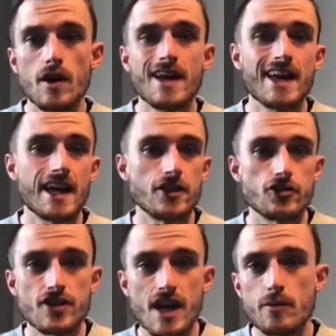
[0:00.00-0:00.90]
in your
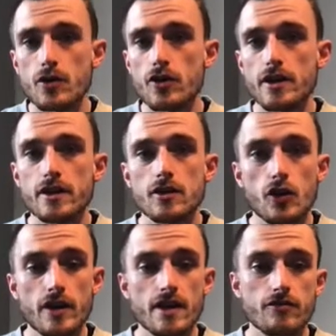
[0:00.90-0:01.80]
neighborhood
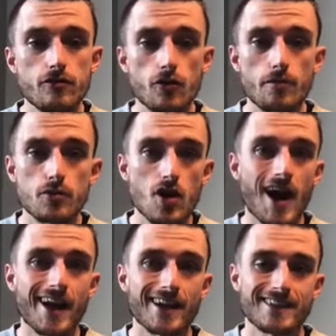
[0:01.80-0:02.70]
looking for product